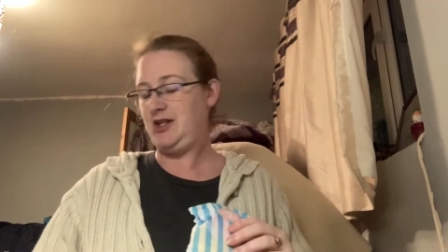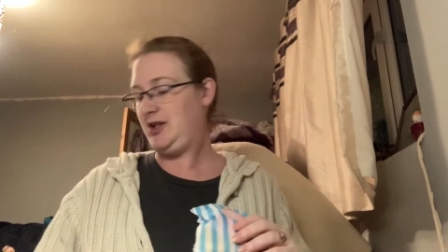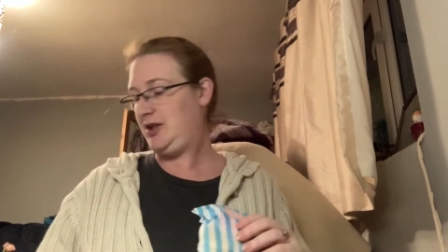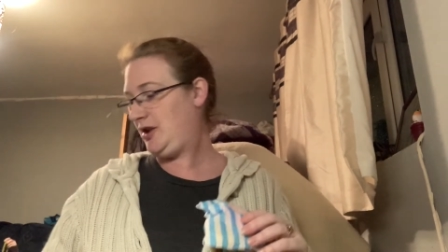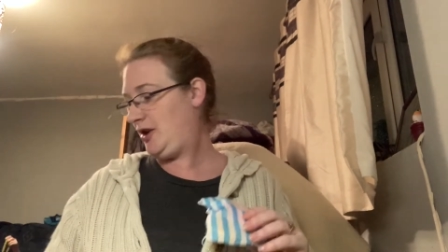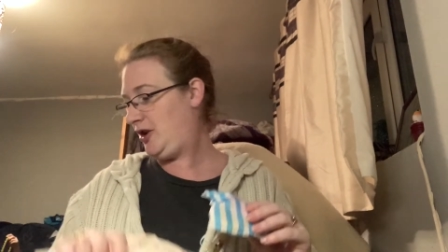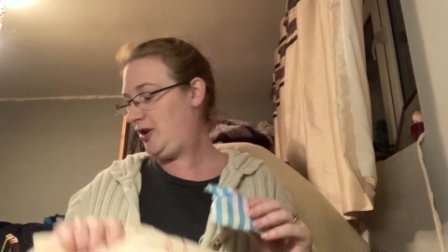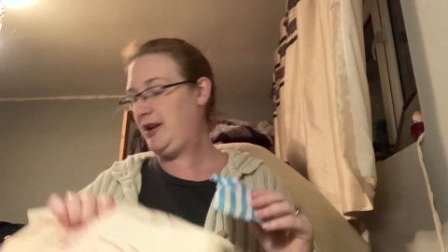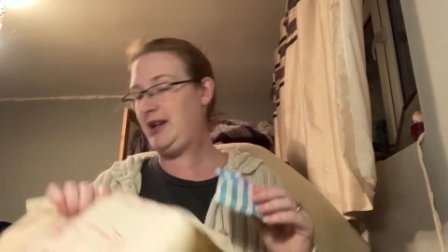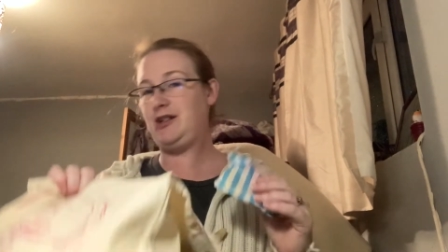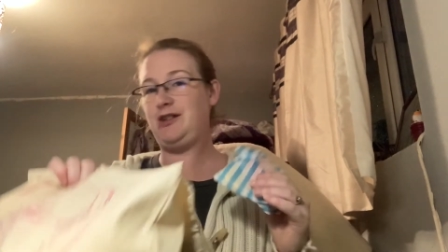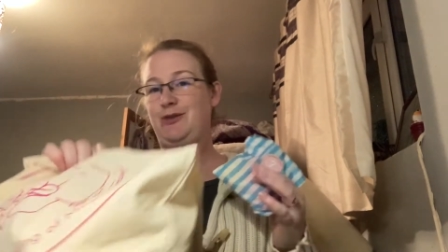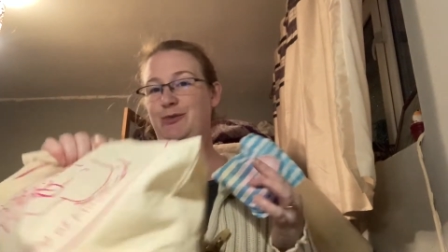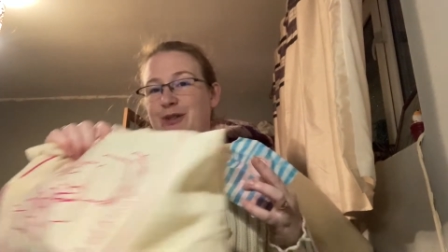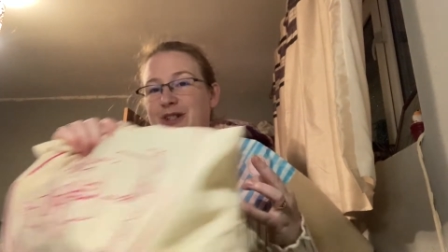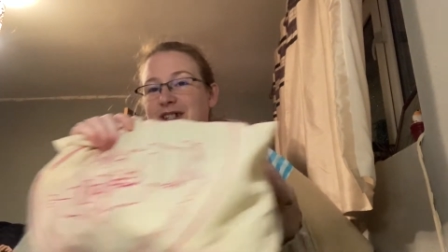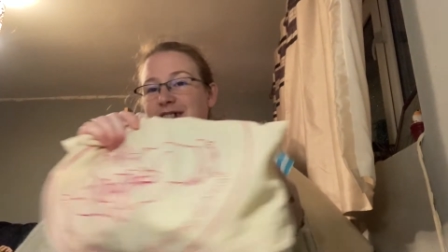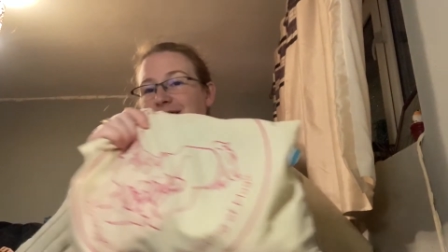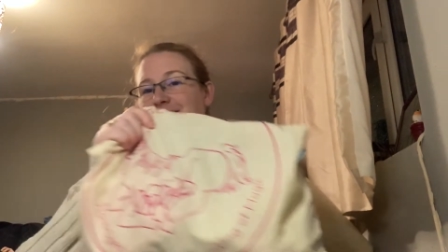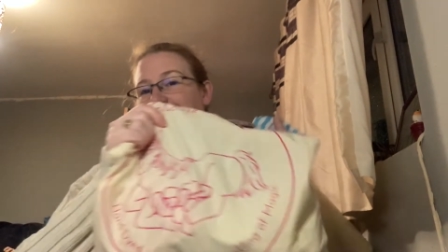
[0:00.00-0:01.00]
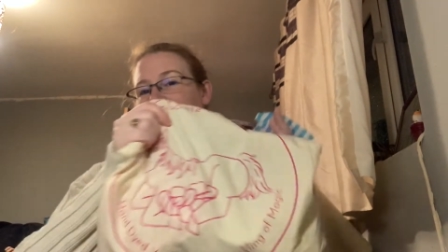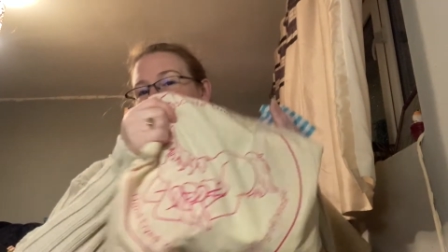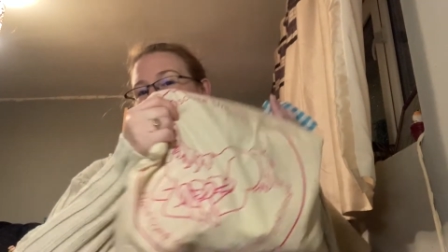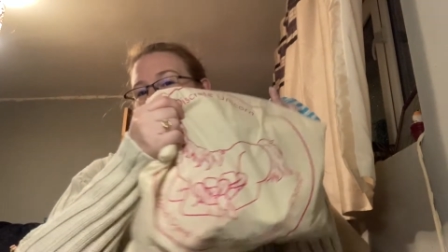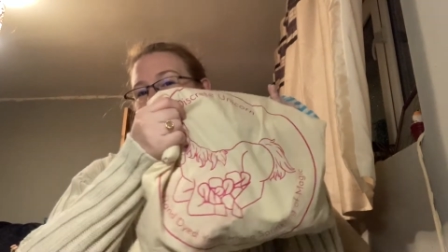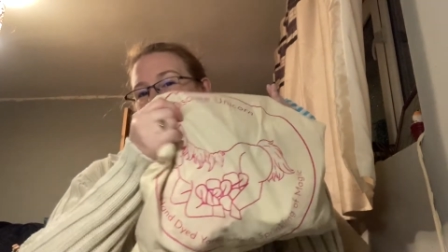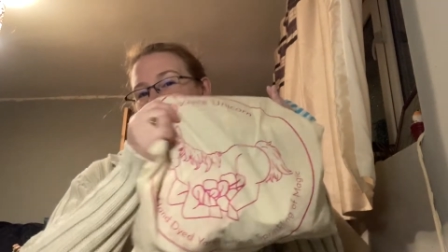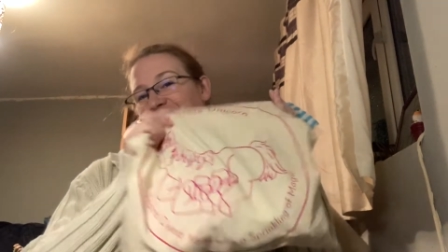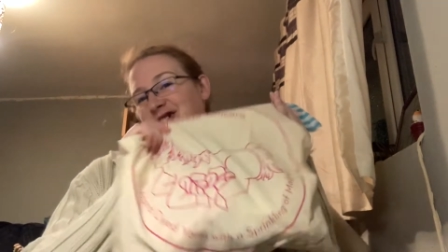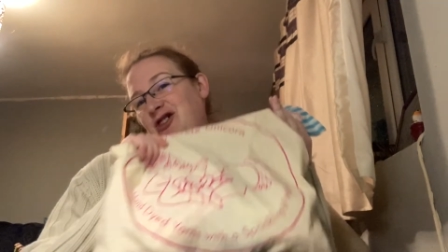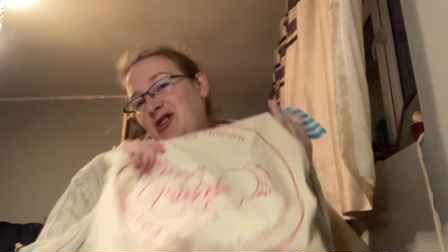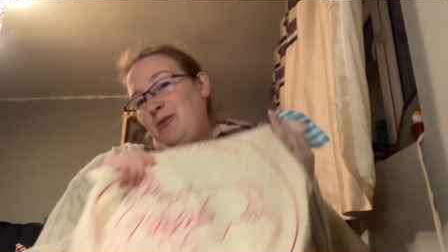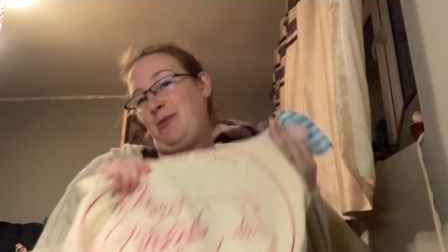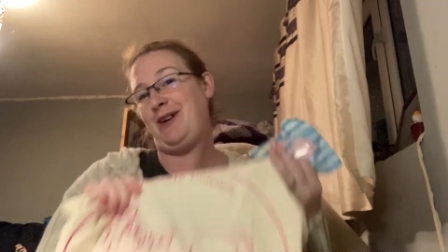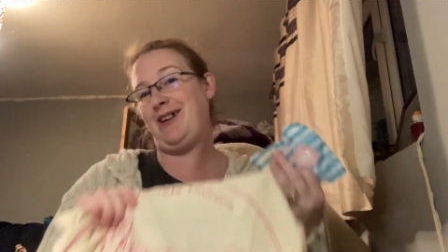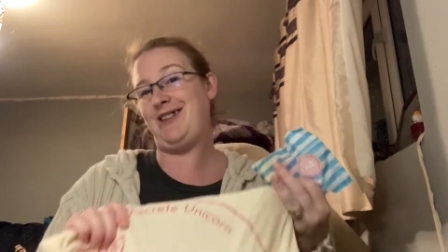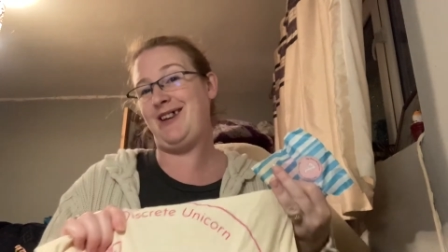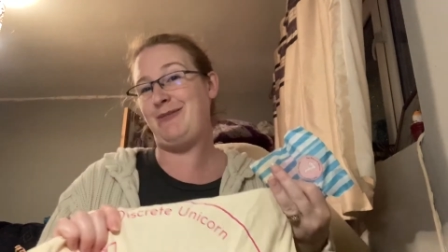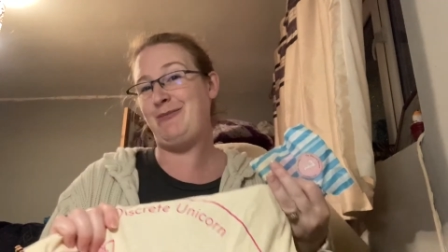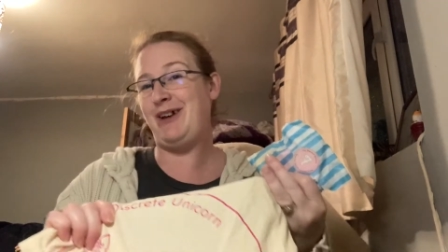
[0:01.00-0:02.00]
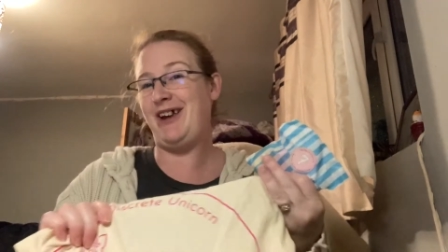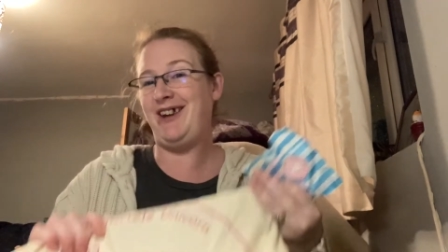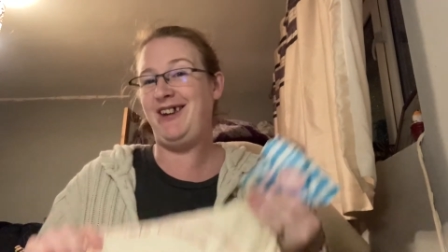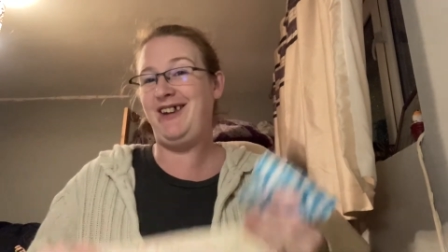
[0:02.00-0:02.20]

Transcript: So I just wanted to show the bag that my